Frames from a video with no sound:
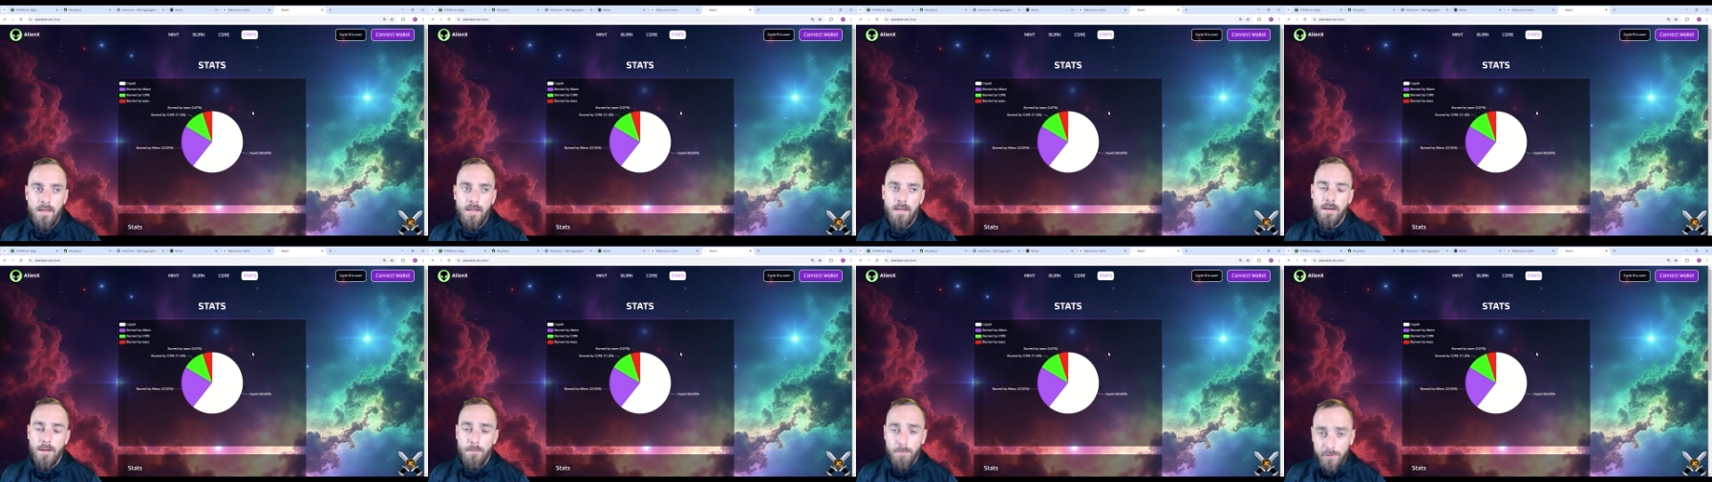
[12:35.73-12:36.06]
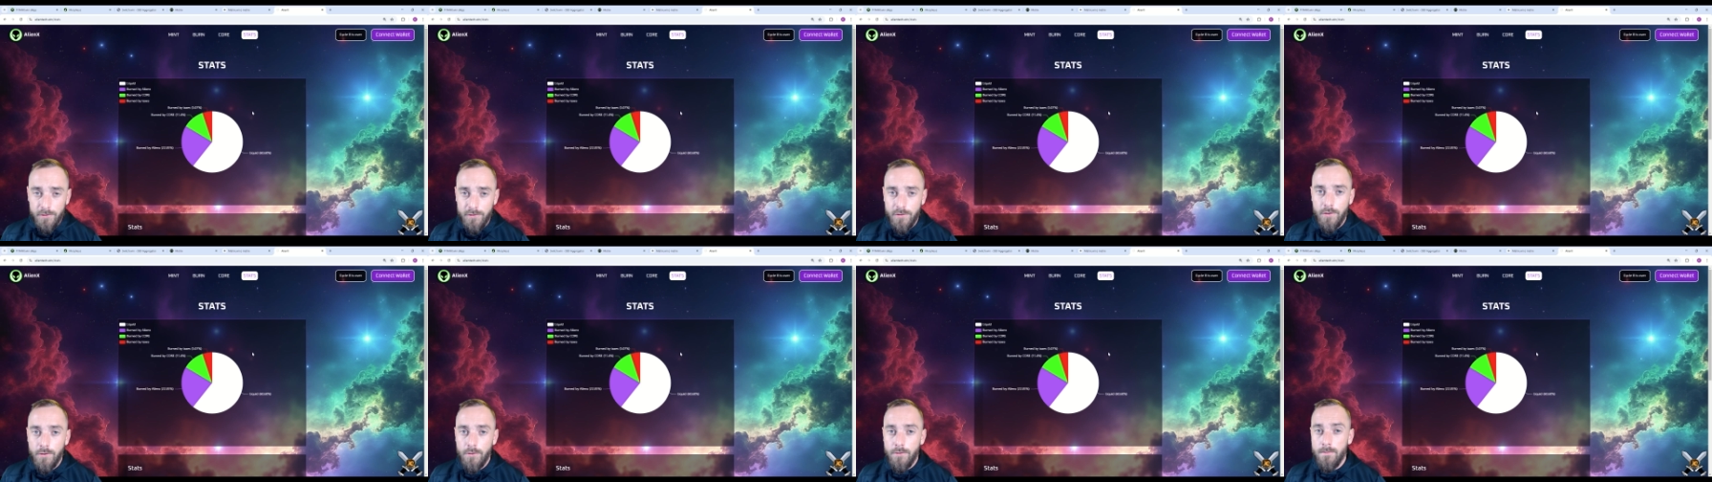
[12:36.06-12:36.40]
Number
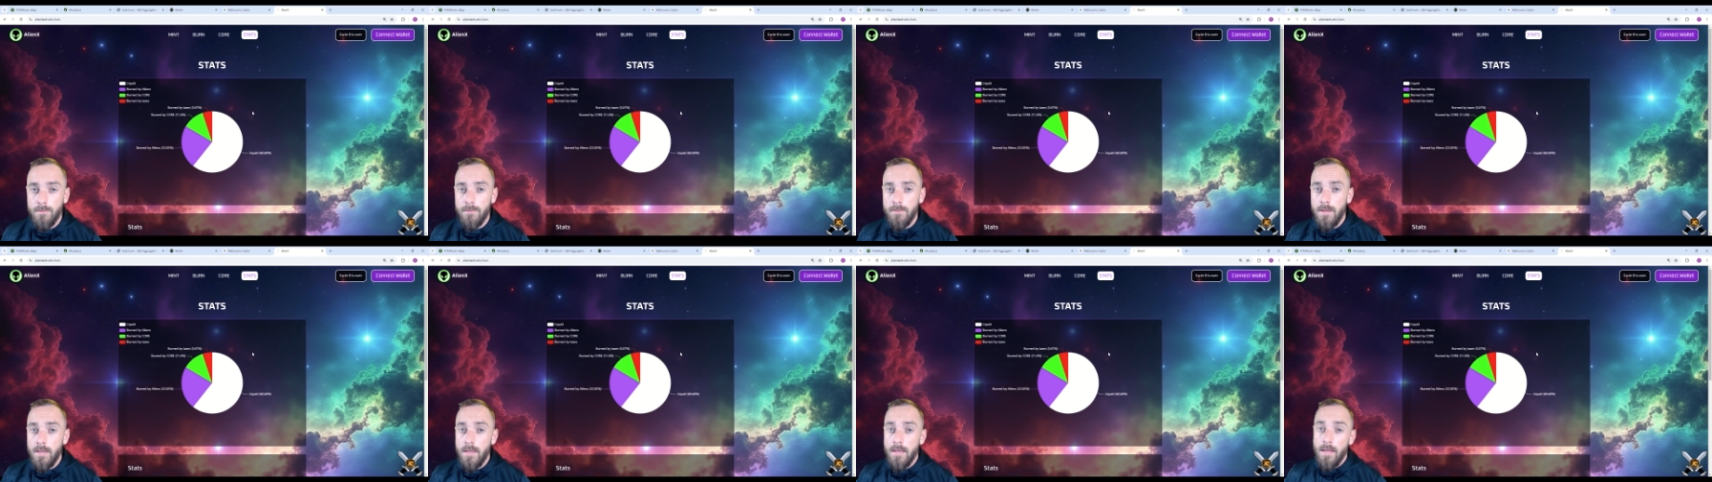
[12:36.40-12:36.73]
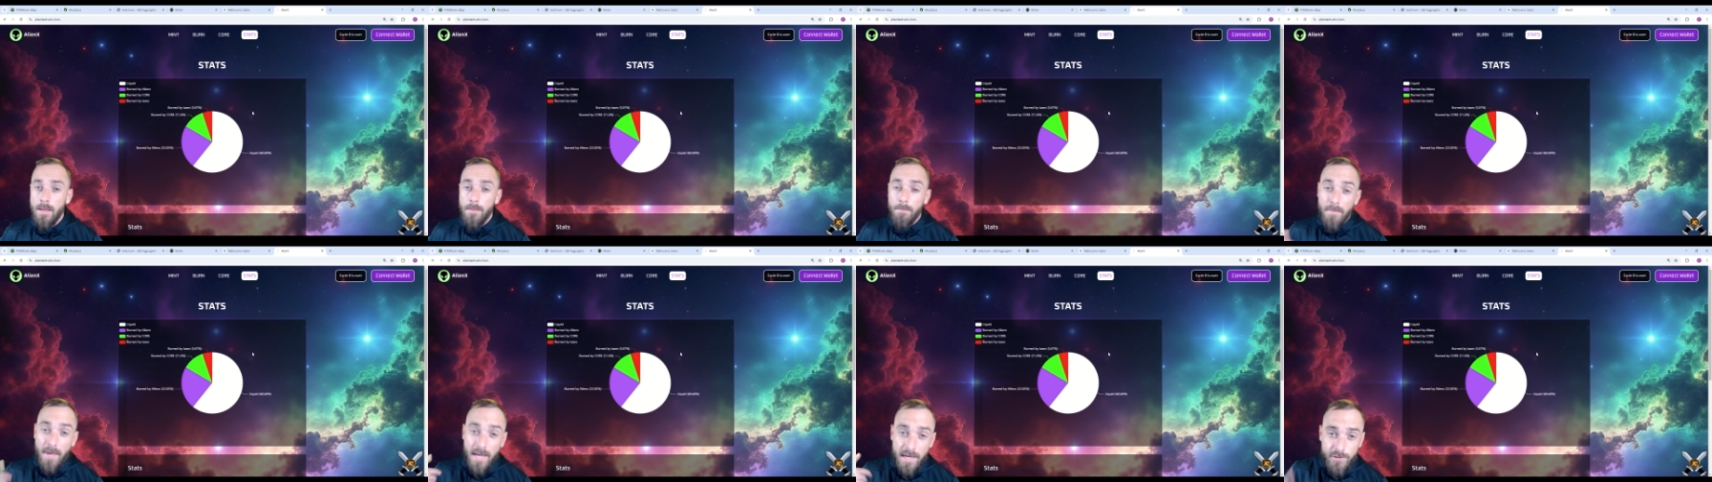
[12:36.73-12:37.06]
2,
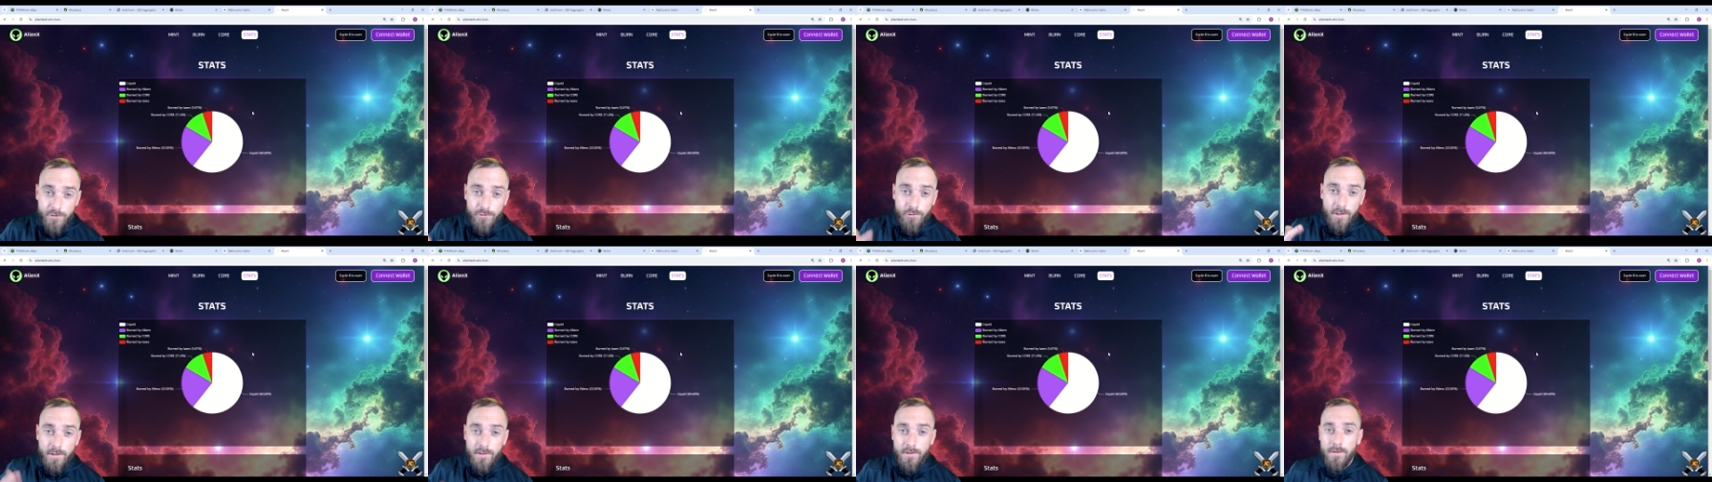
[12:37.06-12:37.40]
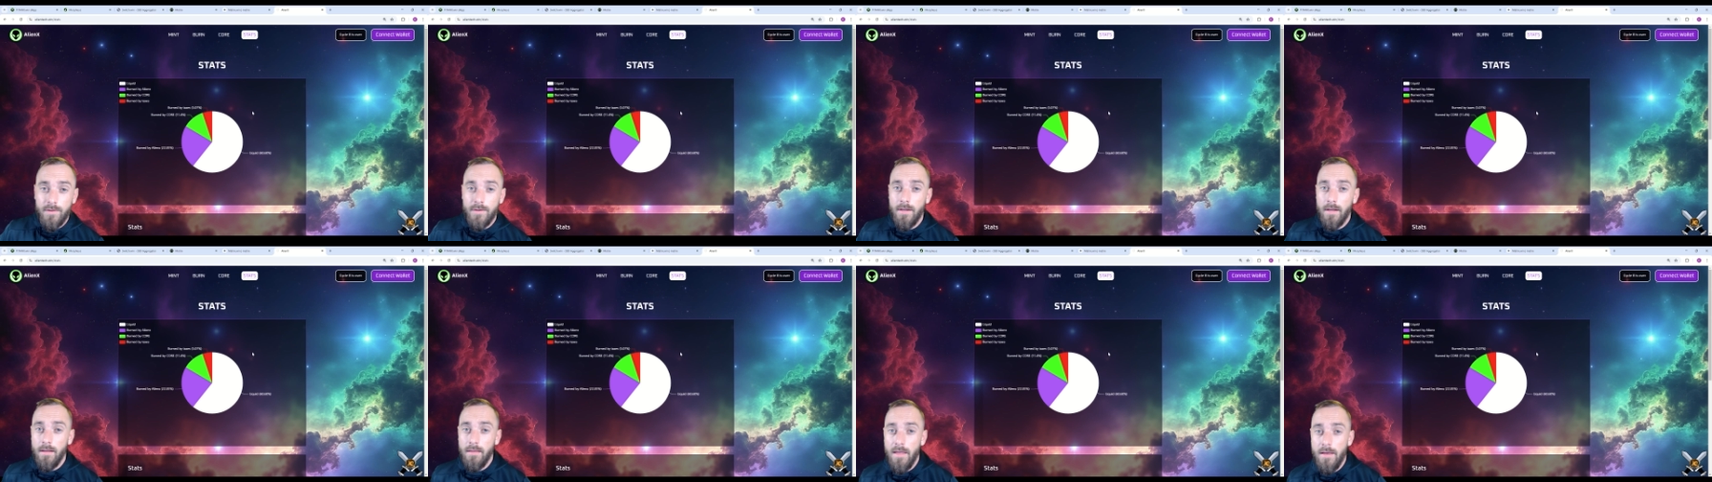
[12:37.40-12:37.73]

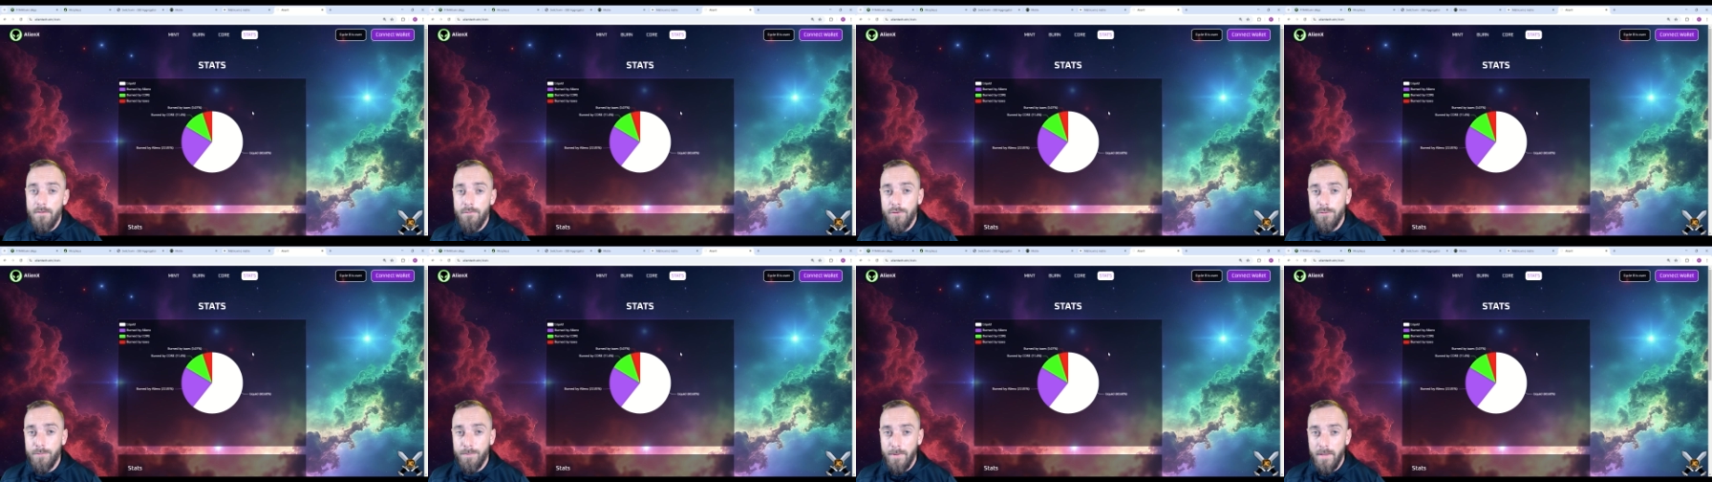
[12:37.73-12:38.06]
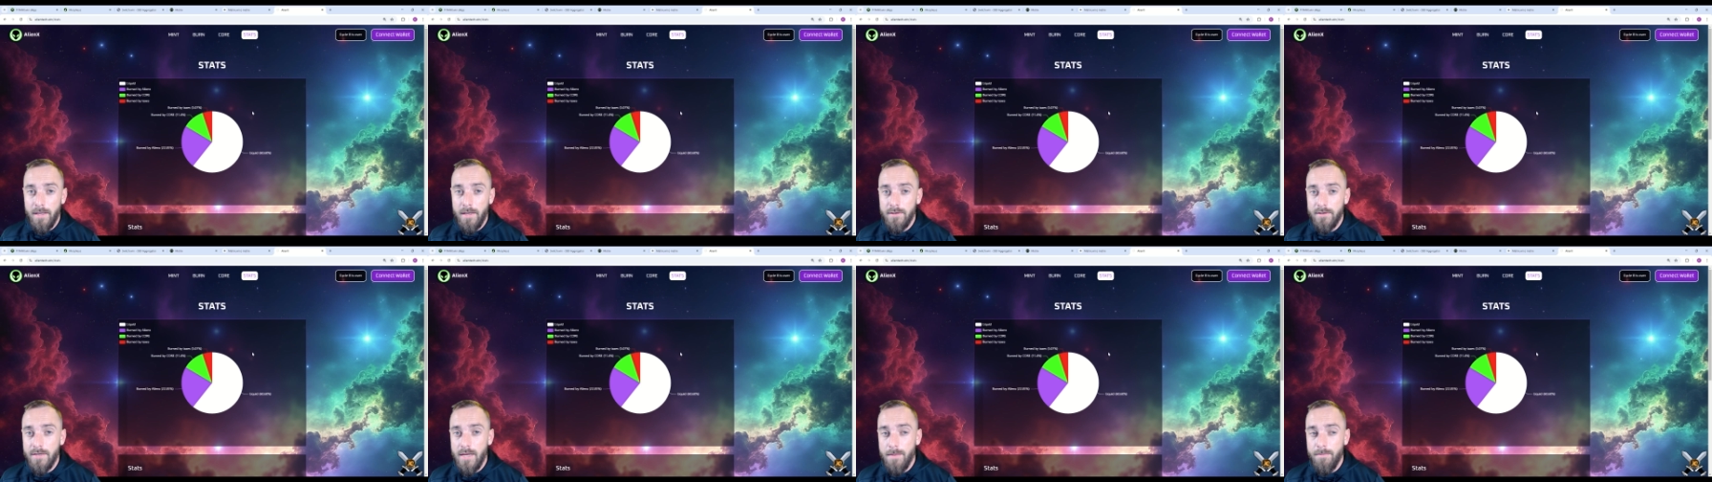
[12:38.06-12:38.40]
Matrix, a leverage
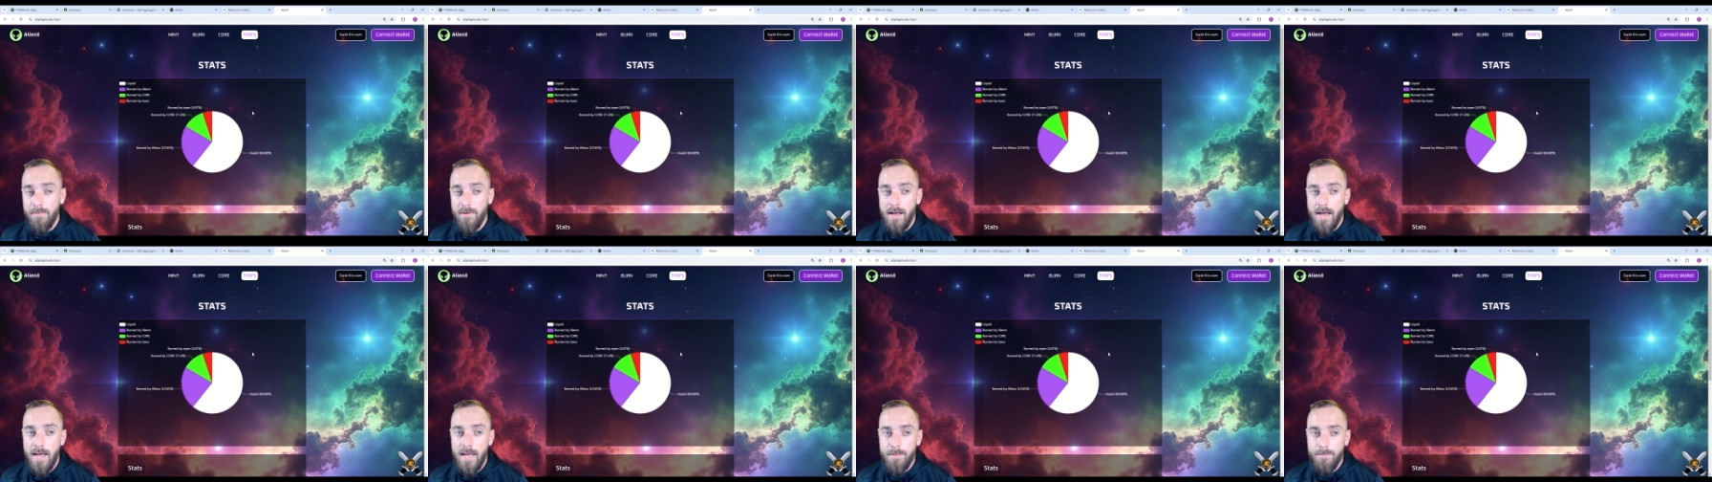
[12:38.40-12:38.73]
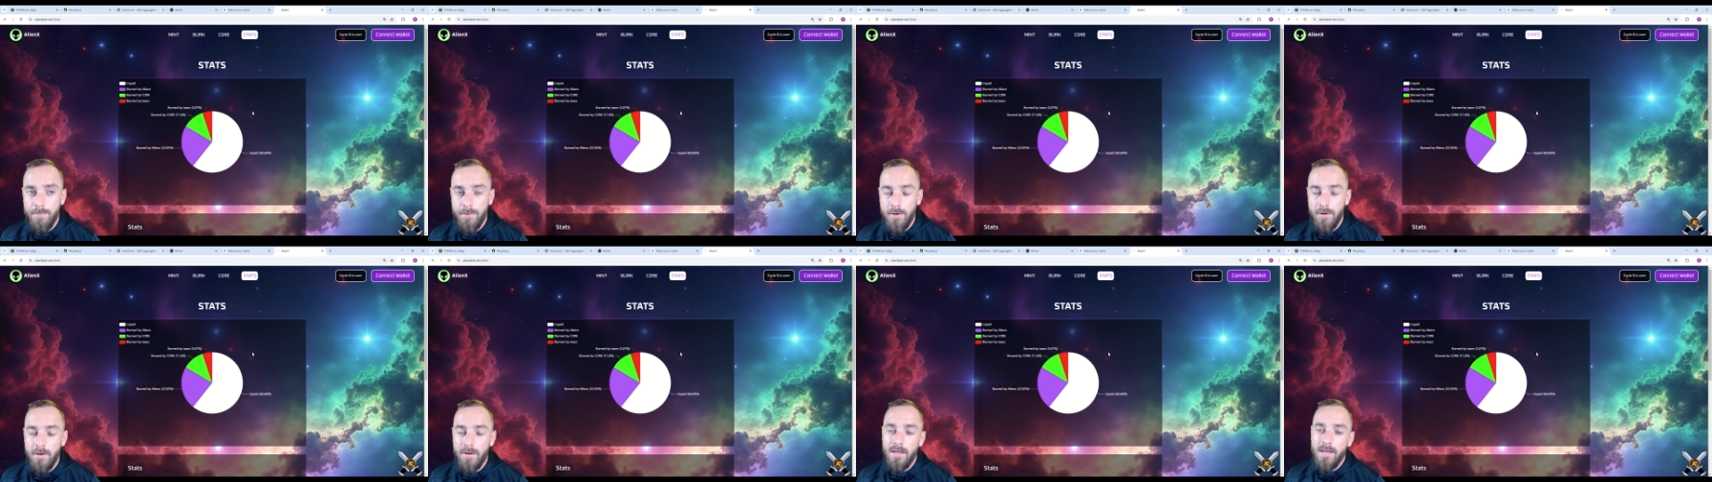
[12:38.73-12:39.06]
play on top of
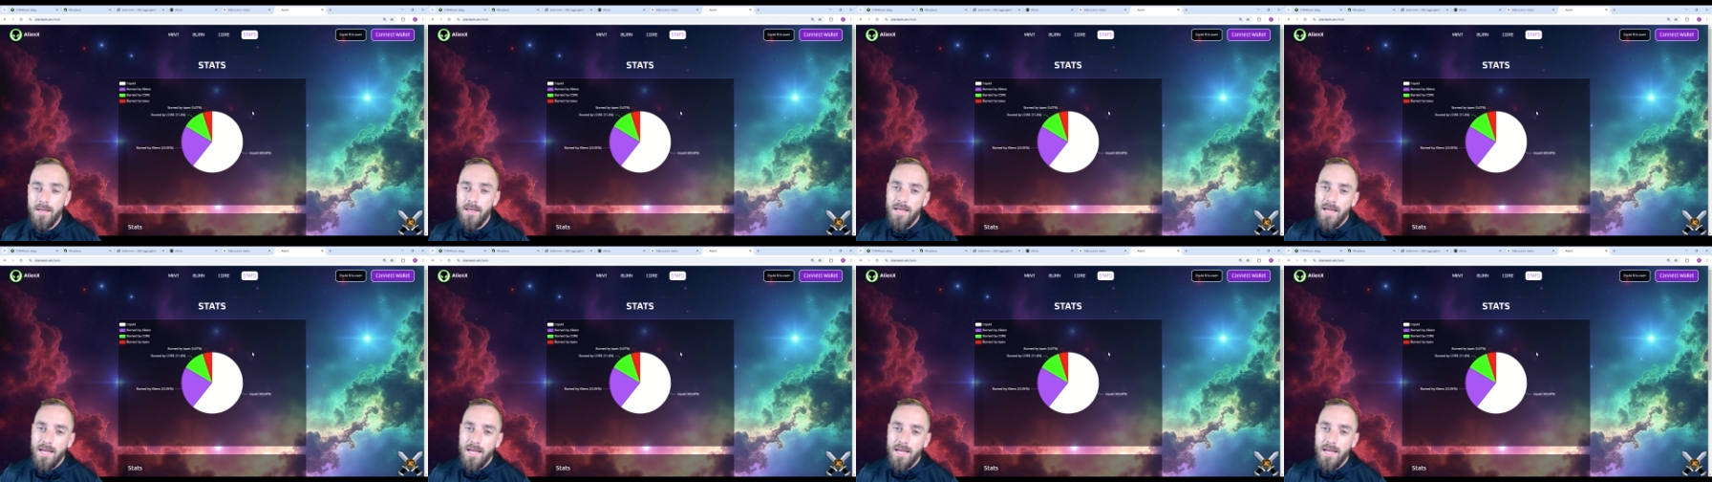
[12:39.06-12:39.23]
Hyper.